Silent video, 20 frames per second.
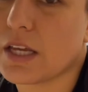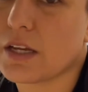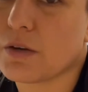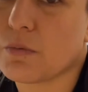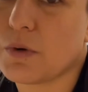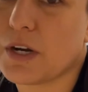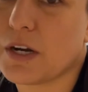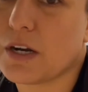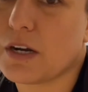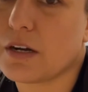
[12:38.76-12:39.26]

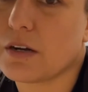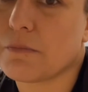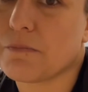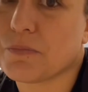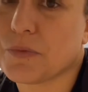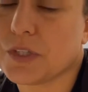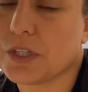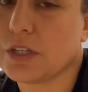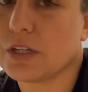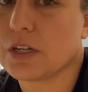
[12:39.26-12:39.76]
where,
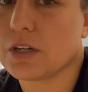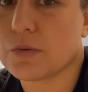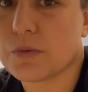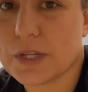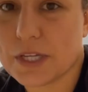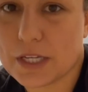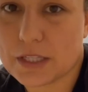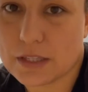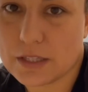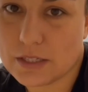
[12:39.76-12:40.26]

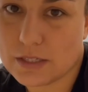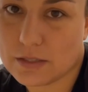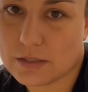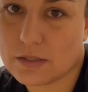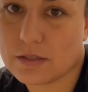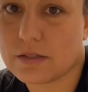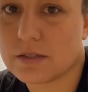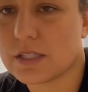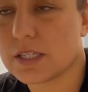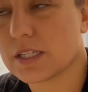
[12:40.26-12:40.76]
we get
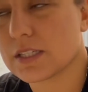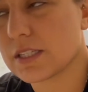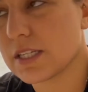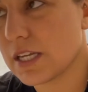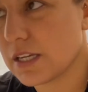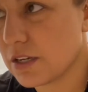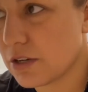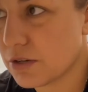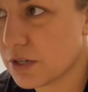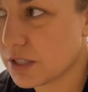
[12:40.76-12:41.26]
these
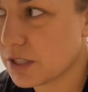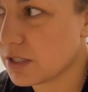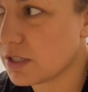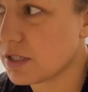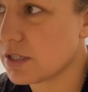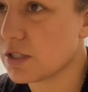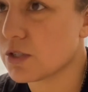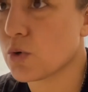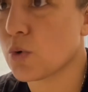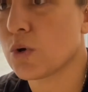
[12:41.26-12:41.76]
6-day
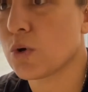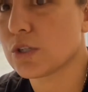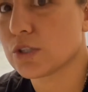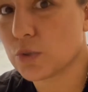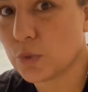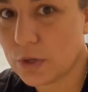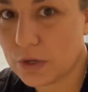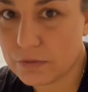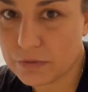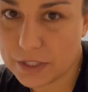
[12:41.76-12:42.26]
notices or
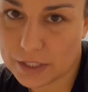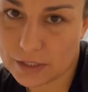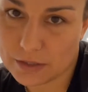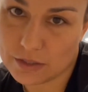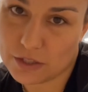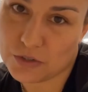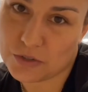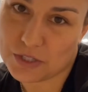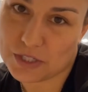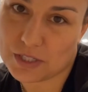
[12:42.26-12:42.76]
12-week
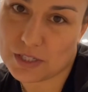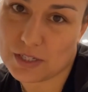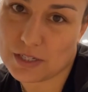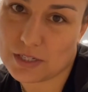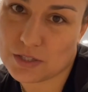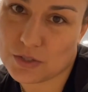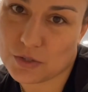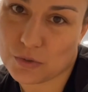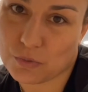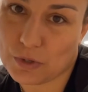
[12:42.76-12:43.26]

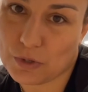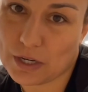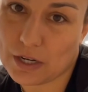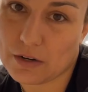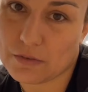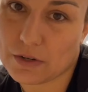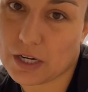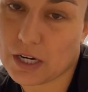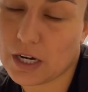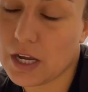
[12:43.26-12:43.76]
notices or
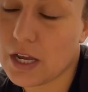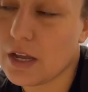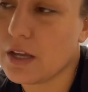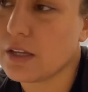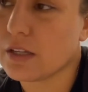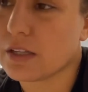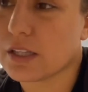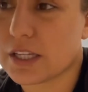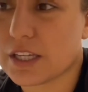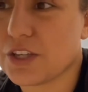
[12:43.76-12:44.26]
whatever.
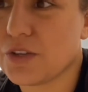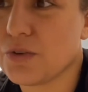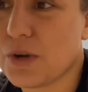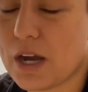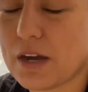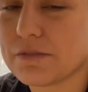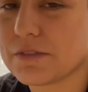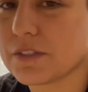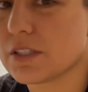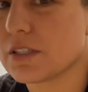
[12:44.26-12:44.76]
Like, you
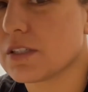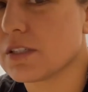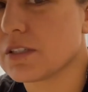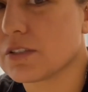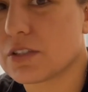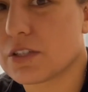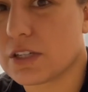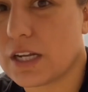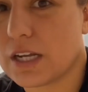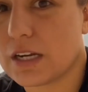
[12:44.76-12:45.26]
have to
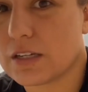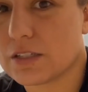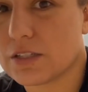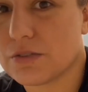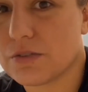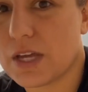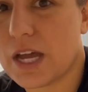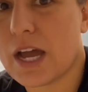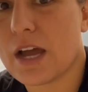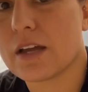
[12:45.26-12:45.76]
learn how to
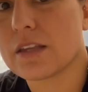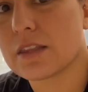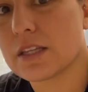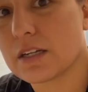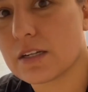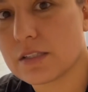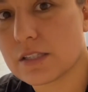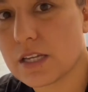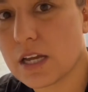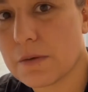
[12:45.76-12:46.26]
do that. And
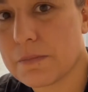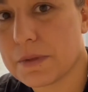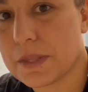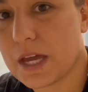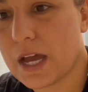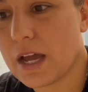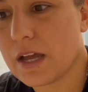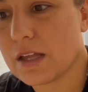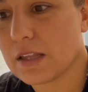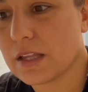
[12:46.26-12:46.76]
then on top of
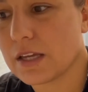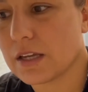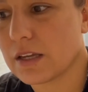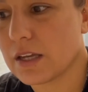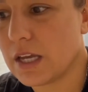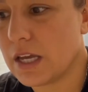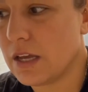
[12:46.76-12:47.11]
that, like,